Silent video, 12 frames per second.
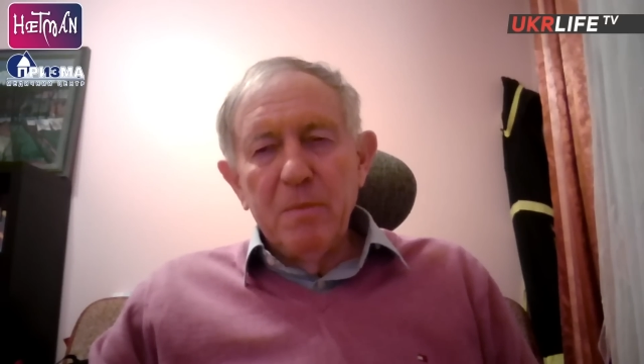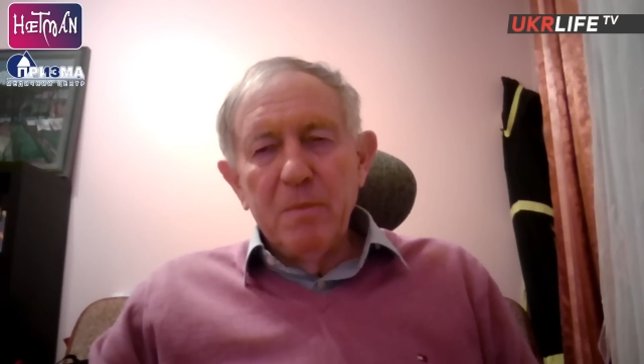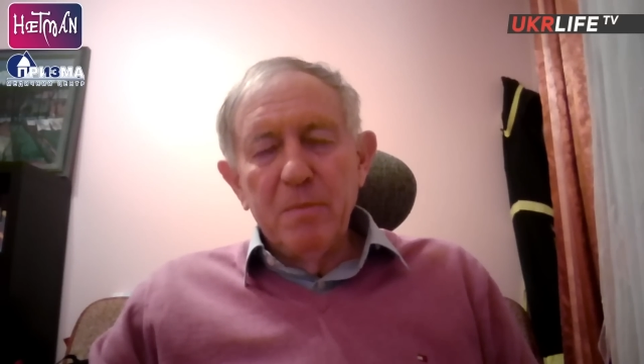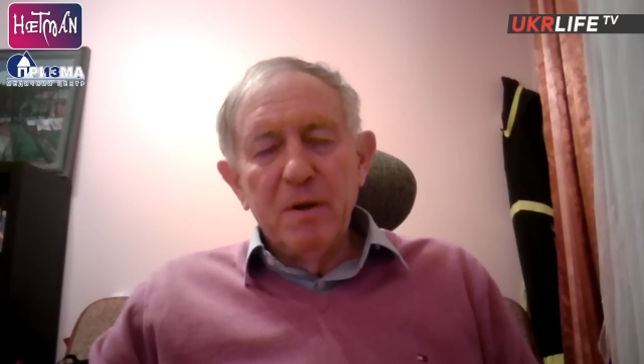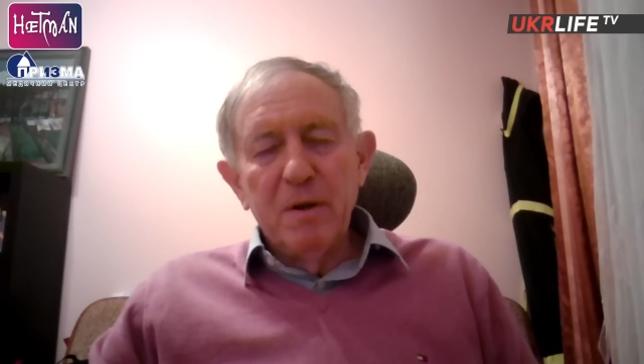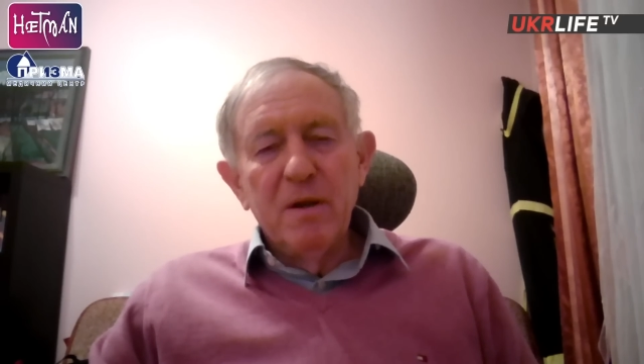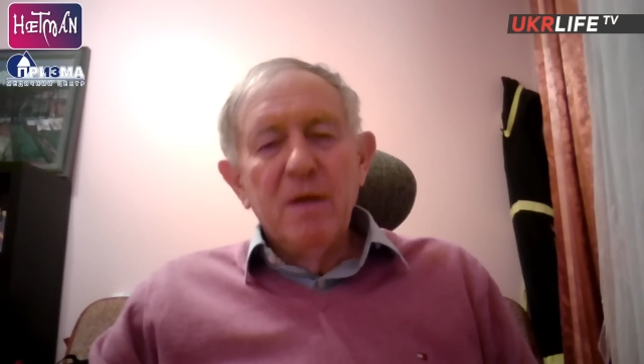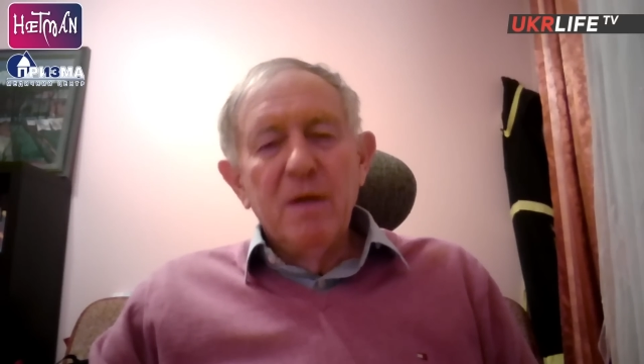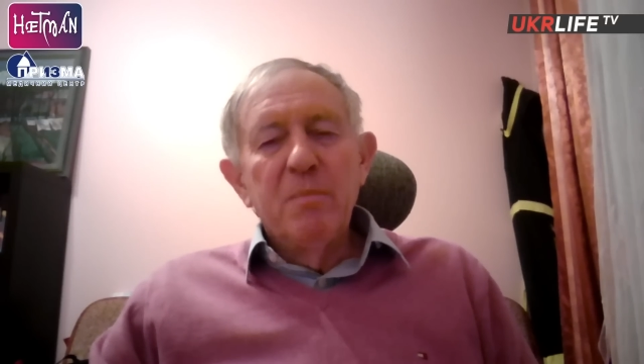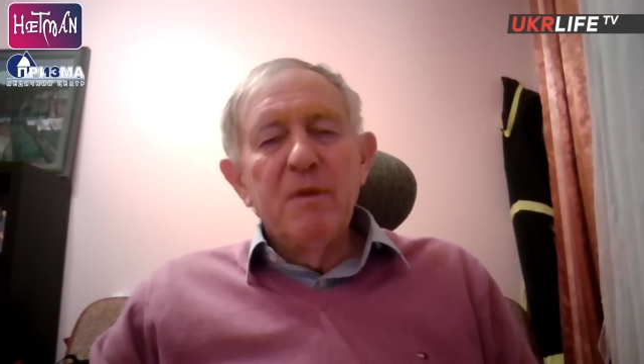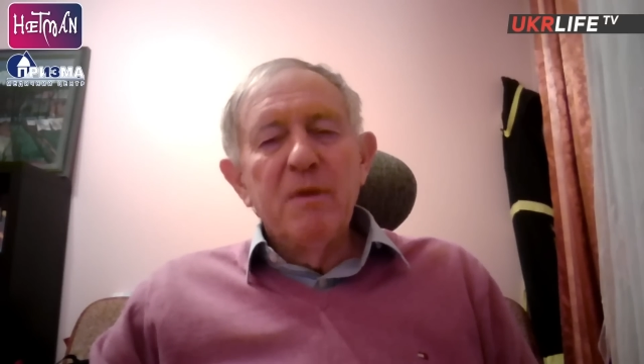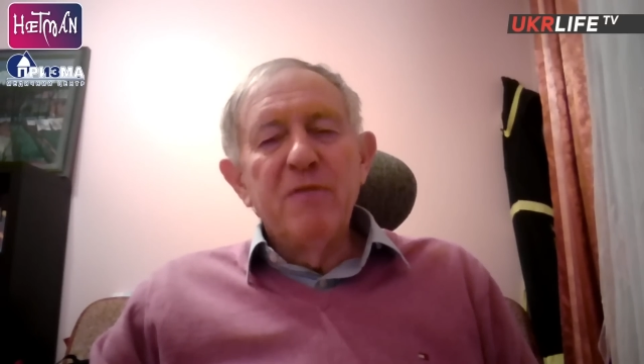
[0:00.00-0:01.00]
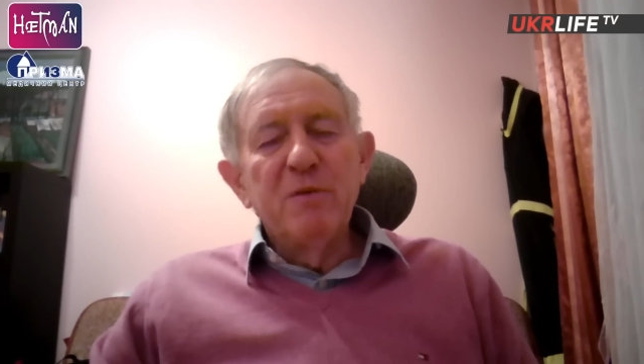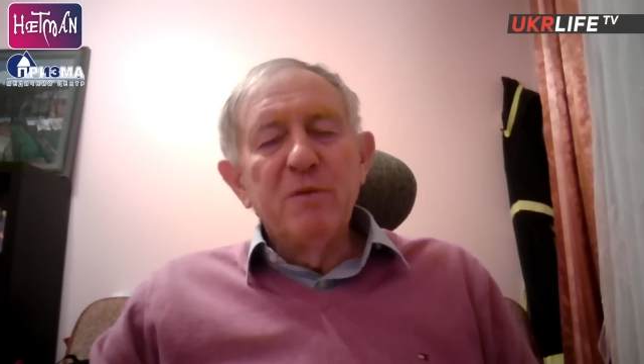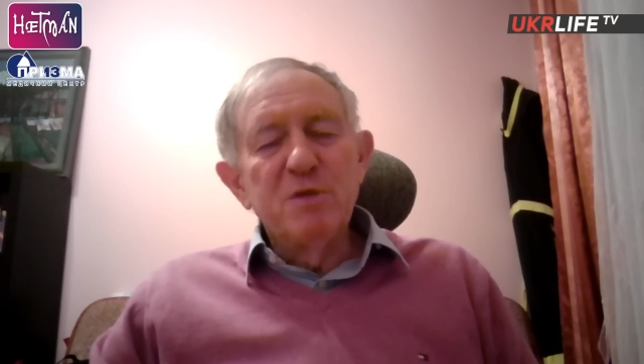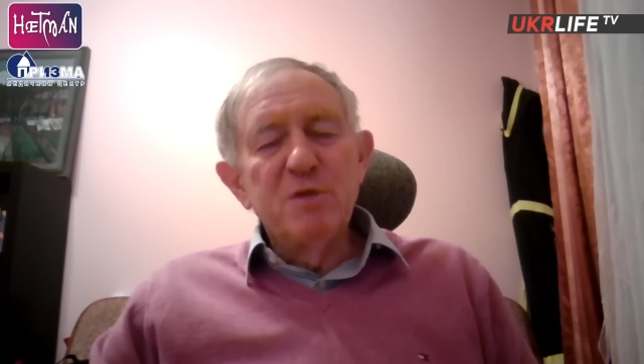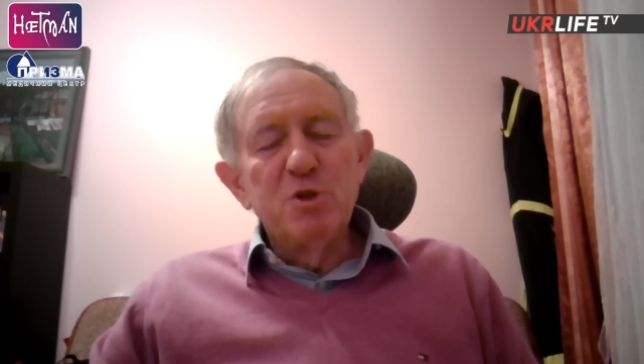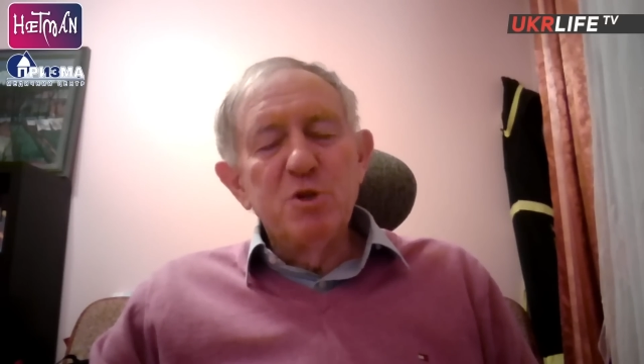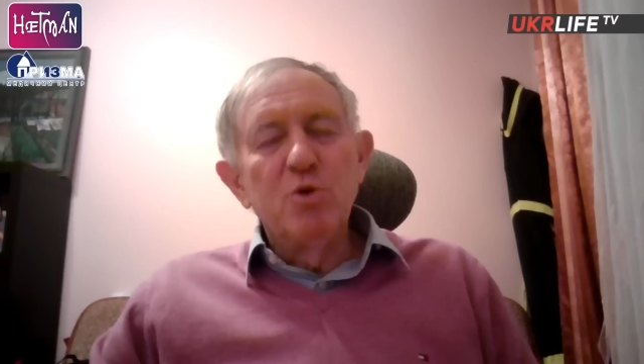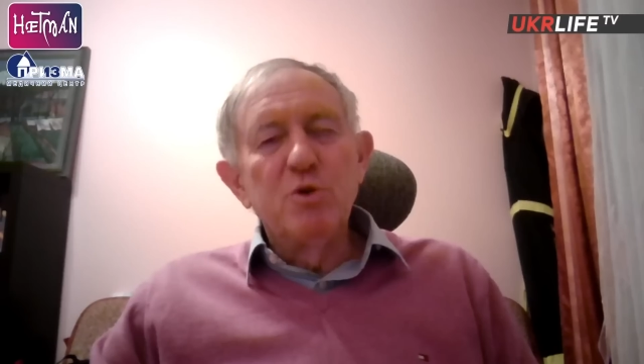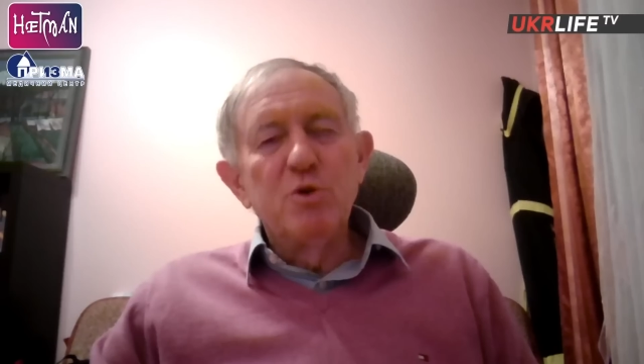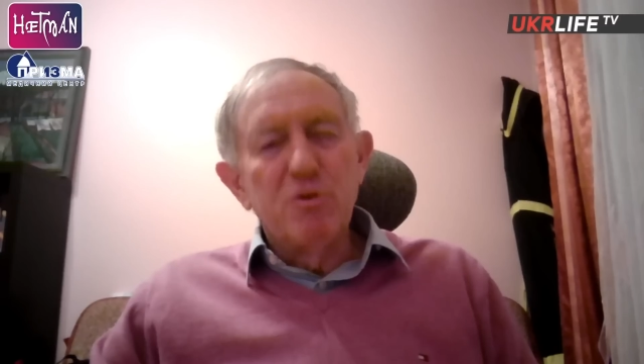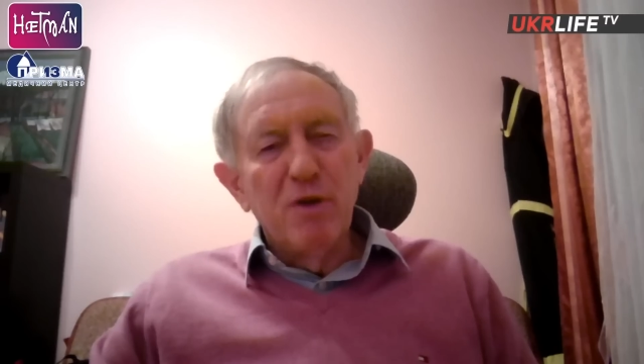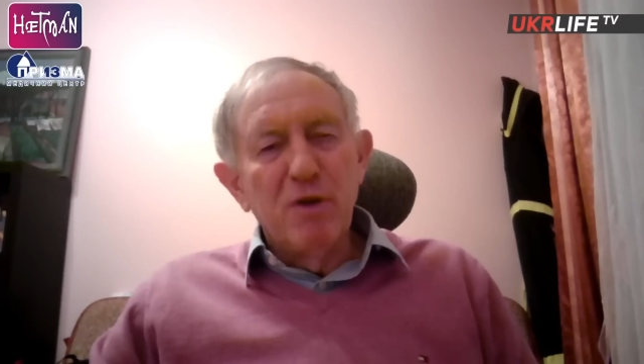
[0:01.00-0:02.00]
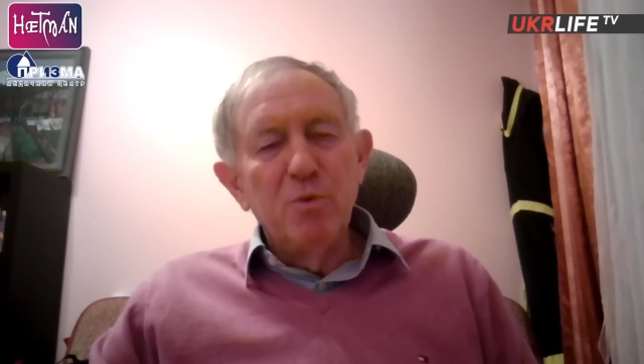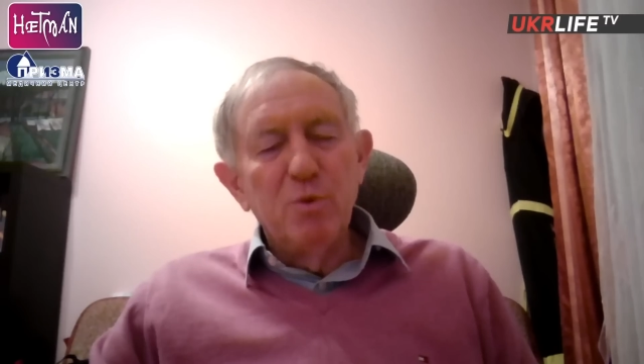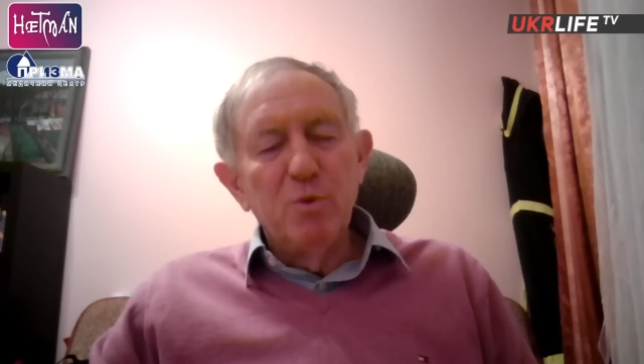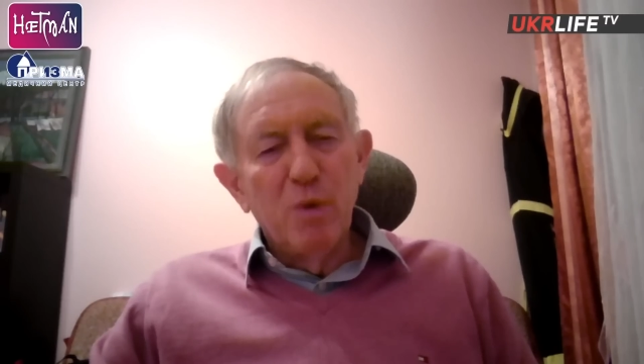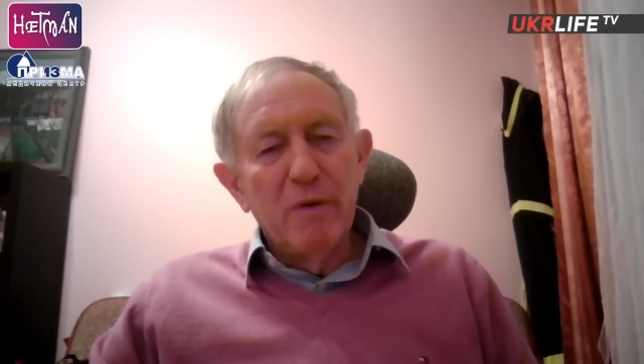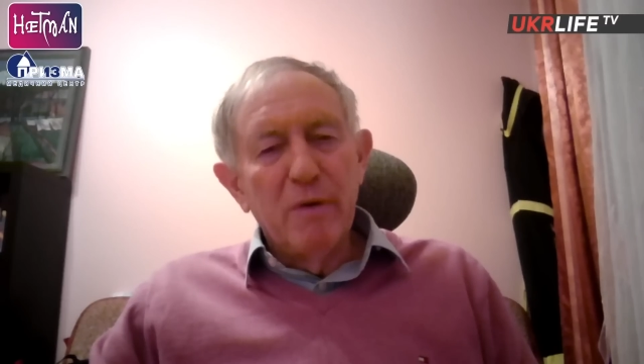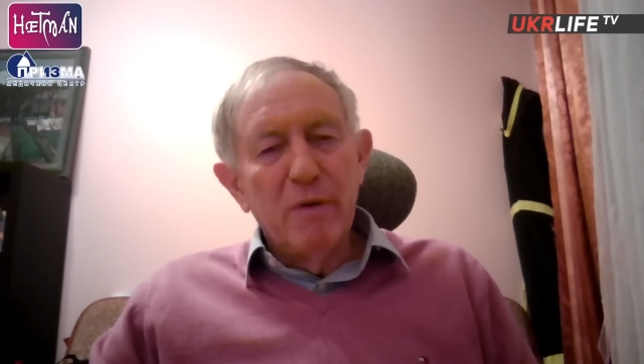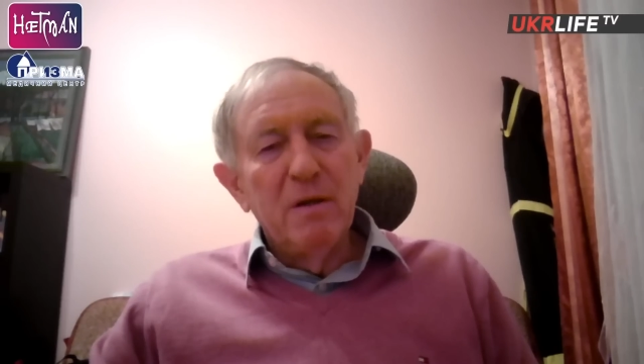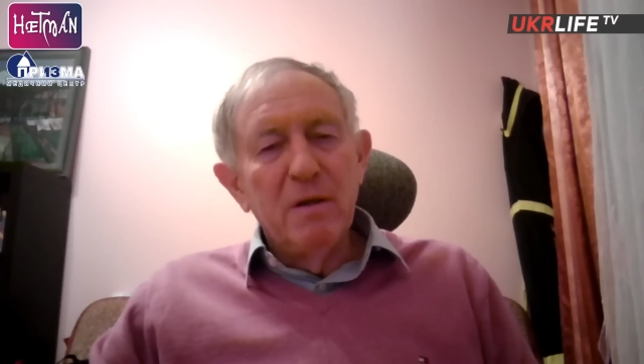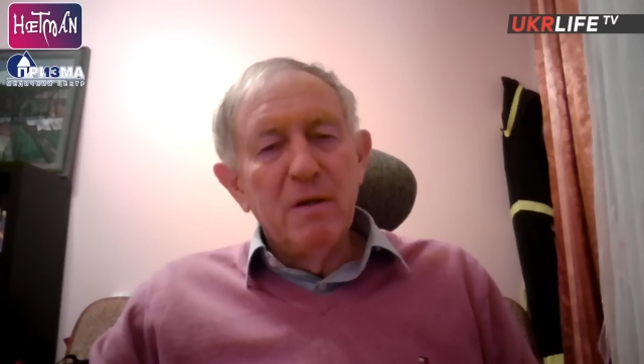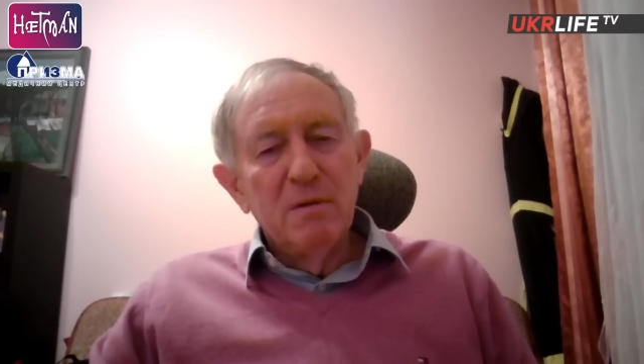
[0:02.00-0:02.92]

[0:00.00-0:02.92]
But if I was Georgia, I would worry.